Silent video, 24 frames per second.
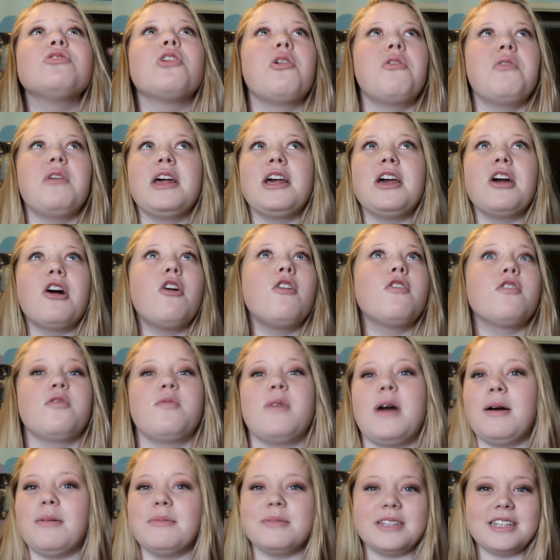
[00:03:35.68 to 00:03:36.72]
like
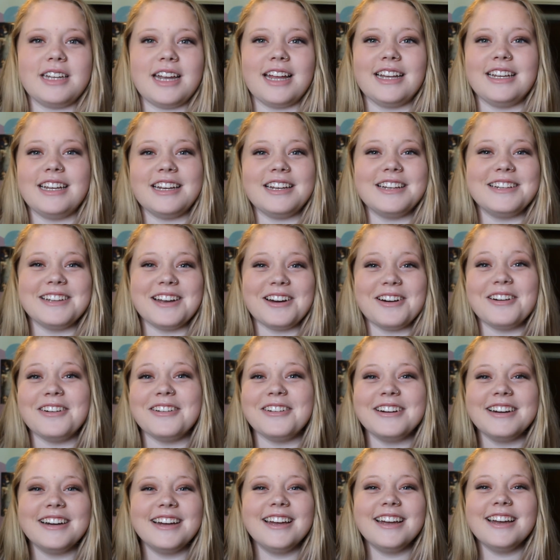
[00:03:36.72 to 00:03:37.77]
overwhelmed, and I didn't
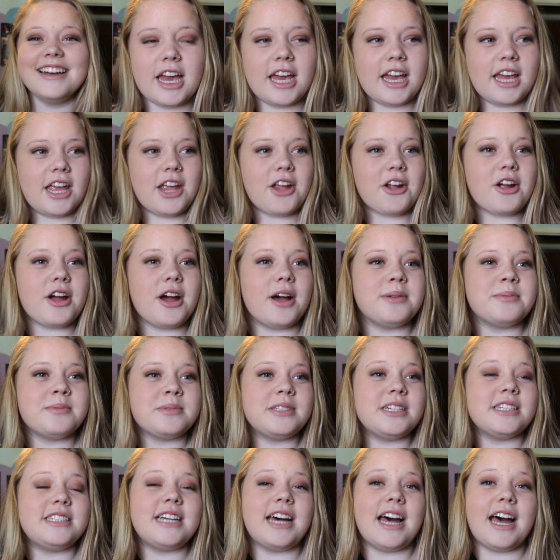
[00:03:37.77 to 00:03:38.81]
know. Here
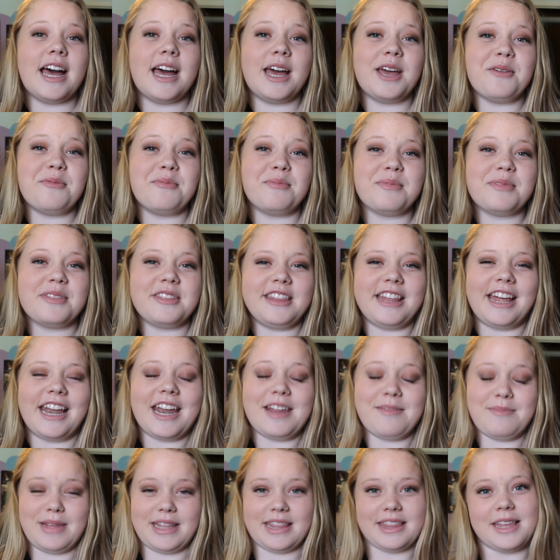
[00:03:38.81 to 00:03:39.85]
comes the time that
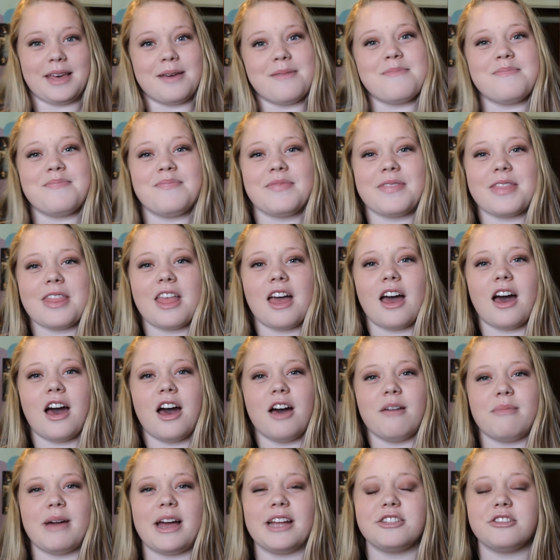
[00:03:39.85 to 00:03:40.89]
I meet them.
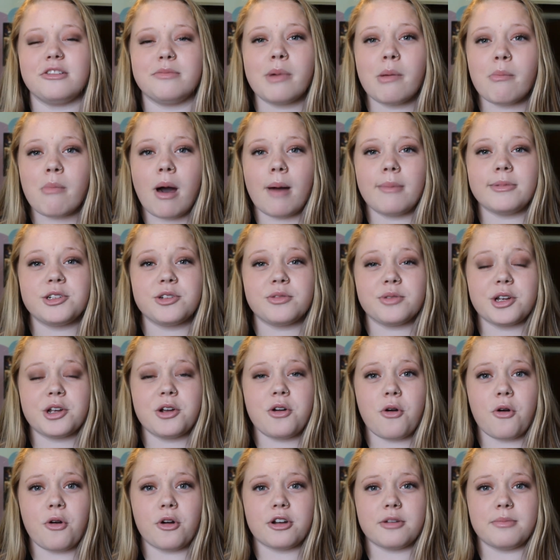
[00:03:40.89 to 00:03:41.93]
I told my mom to
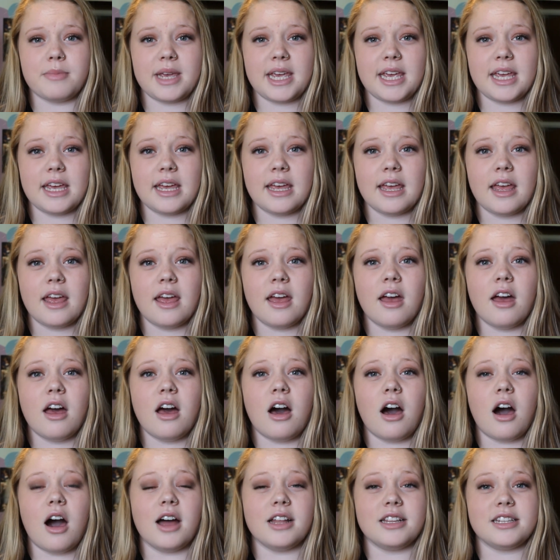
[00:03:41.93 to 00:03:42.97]
record me
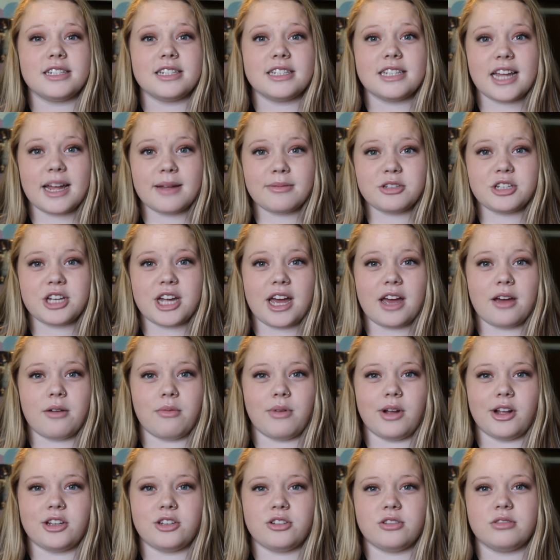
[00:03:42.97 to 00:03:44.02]
on
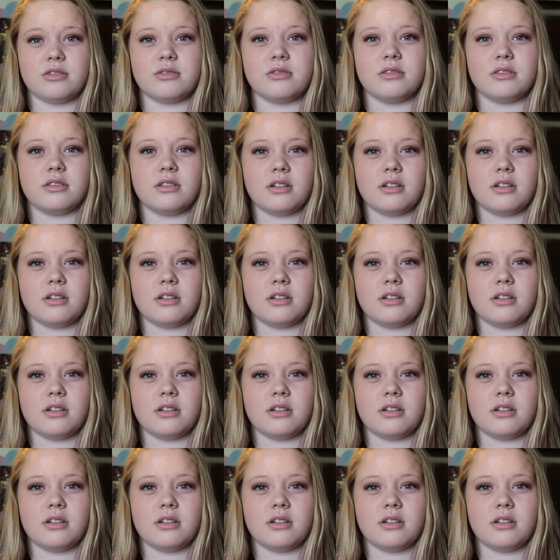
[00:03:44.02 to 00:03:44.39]
Snapchat, which